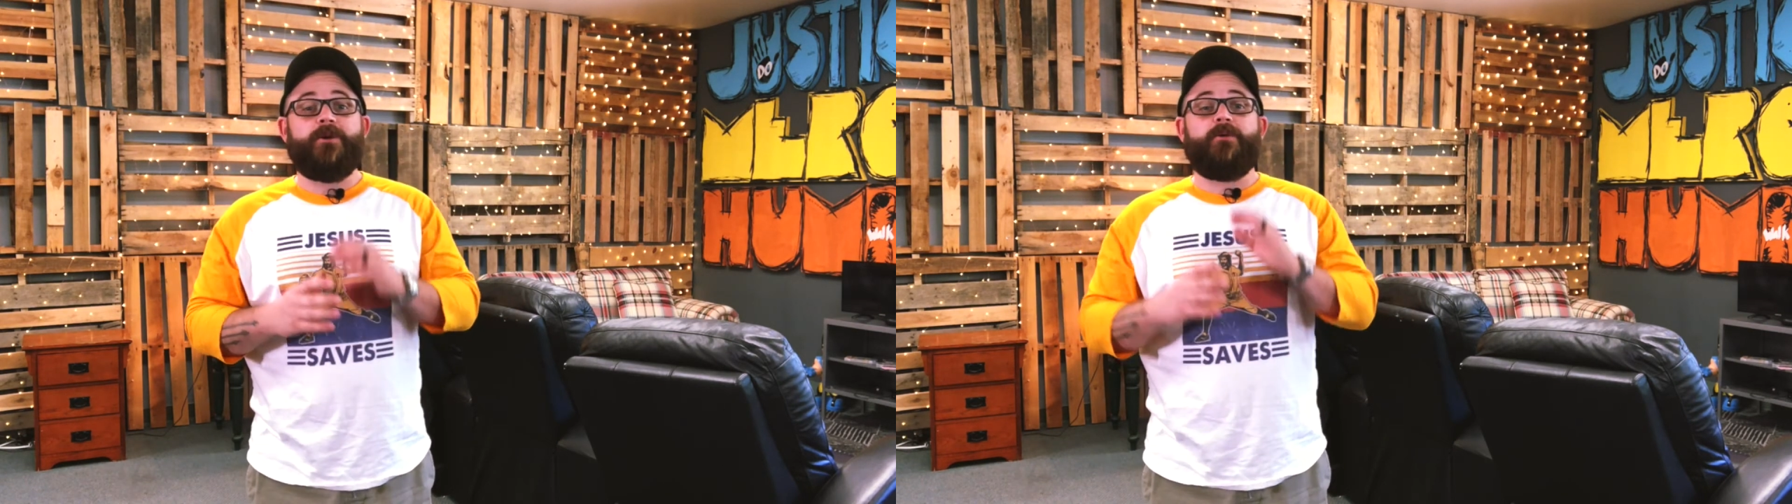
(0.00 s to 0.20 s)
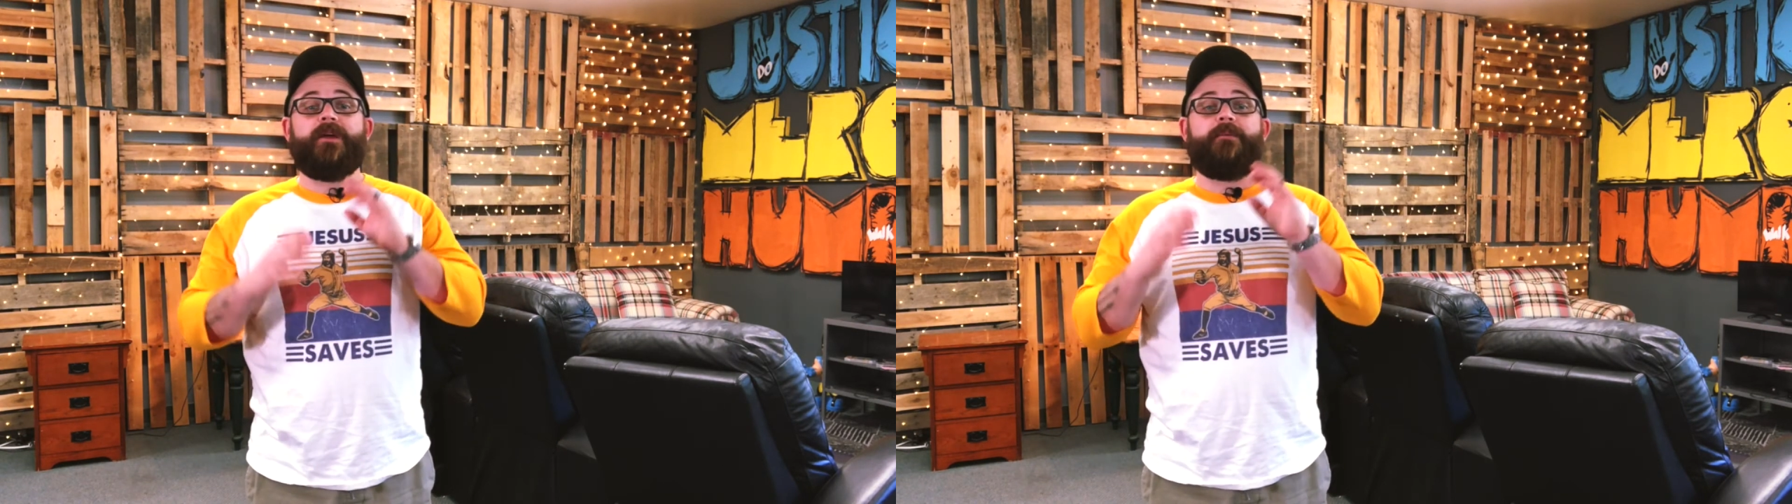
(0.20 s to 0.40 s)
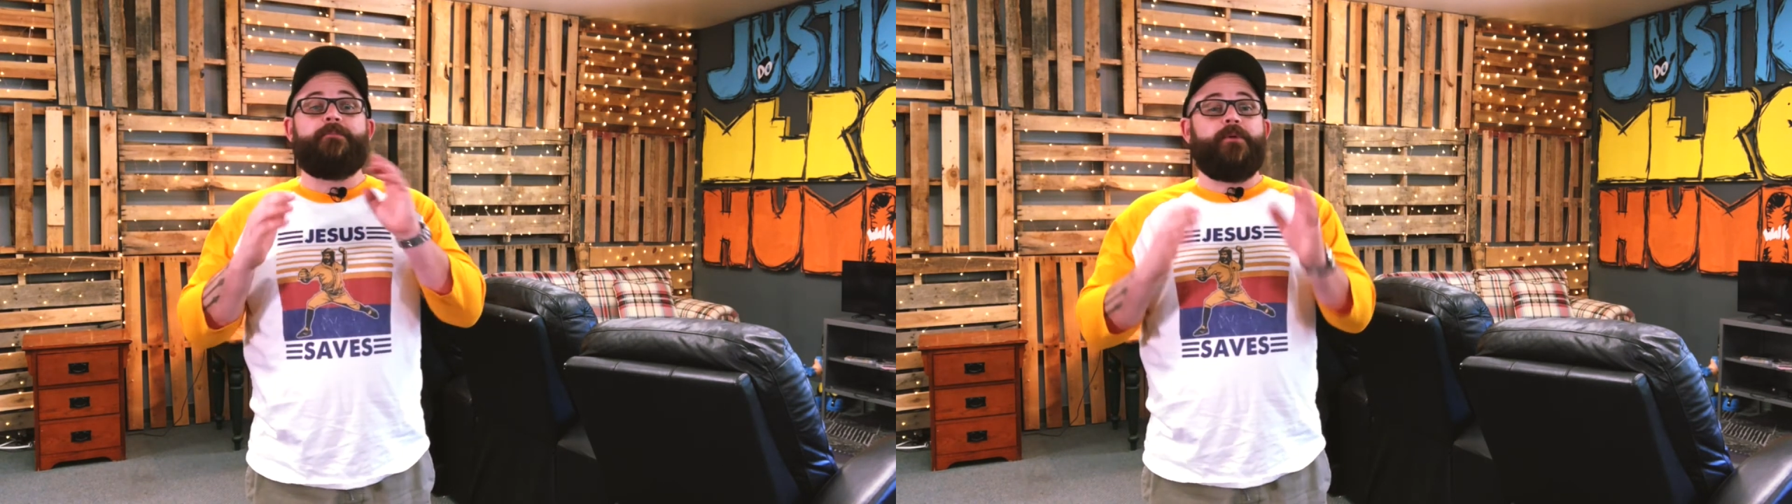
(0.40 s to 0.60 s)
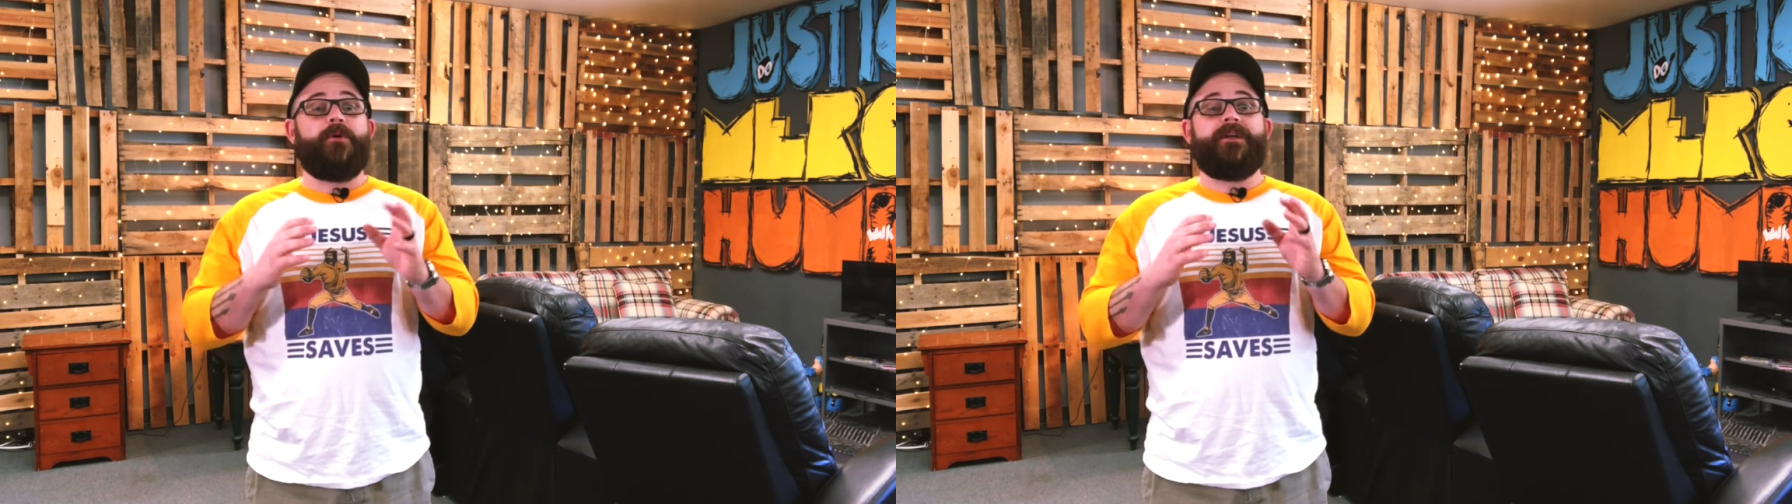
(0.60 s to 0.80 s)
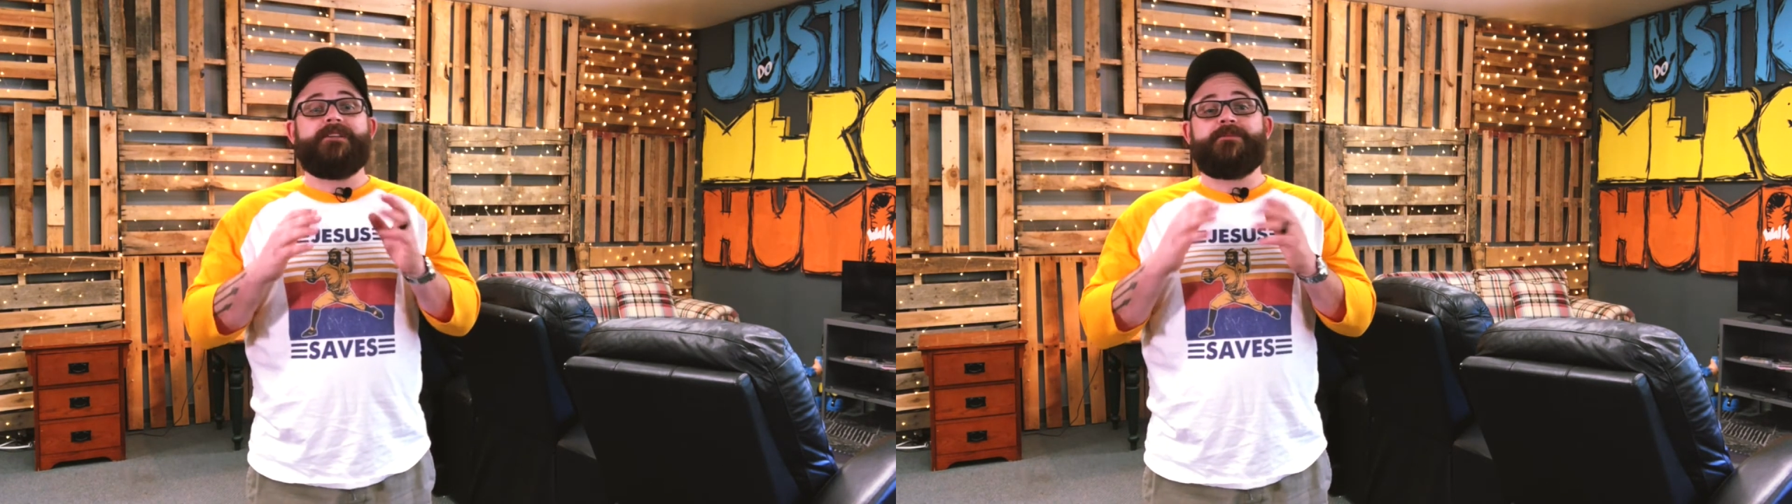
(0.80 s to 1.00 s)
or that
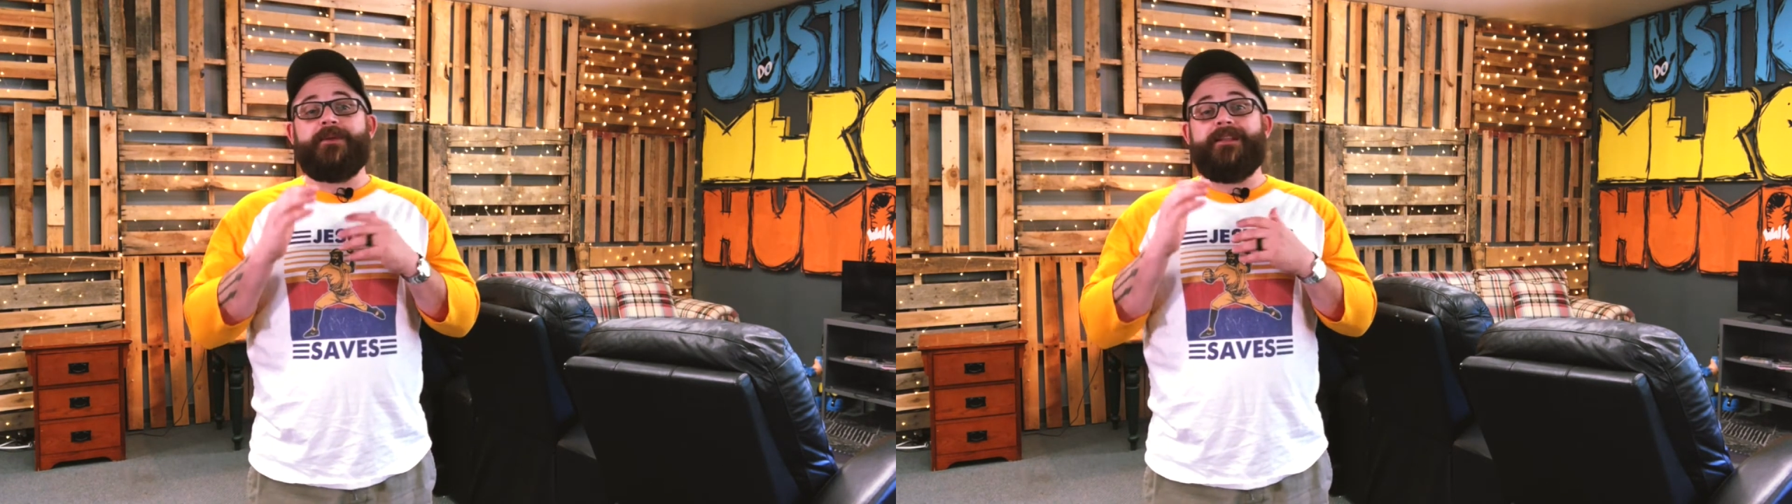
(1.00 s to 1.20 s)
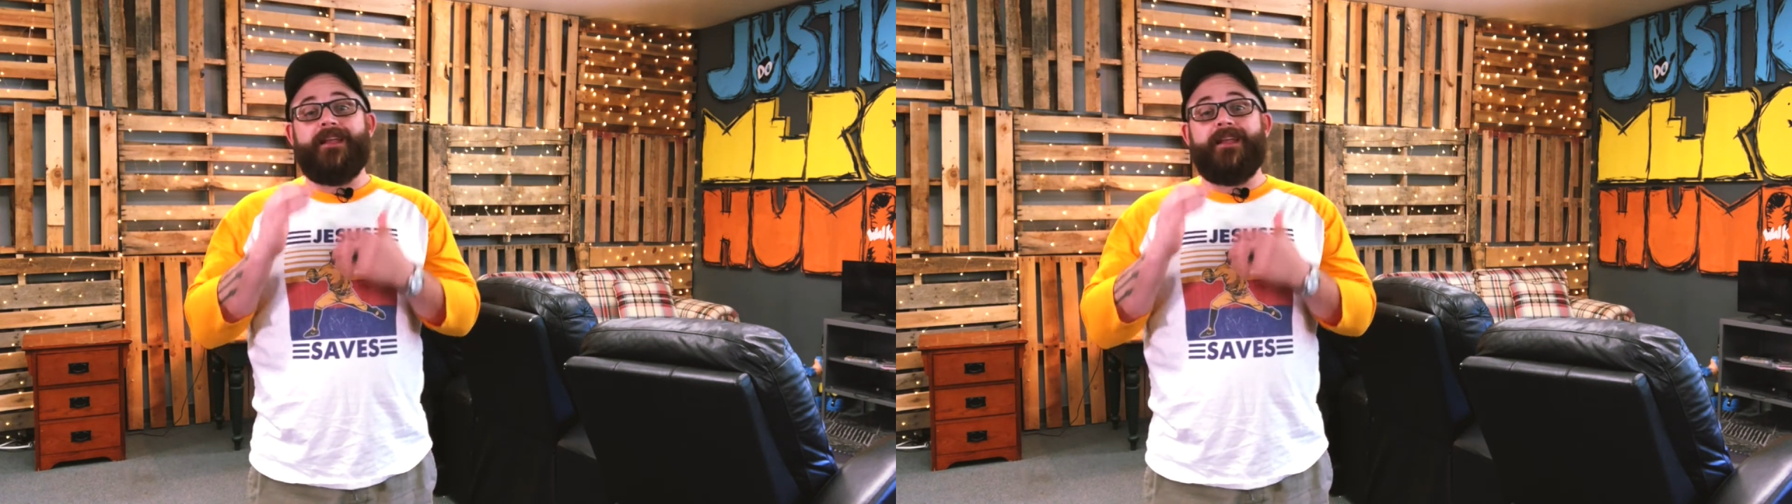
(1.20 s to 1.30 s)
boy has been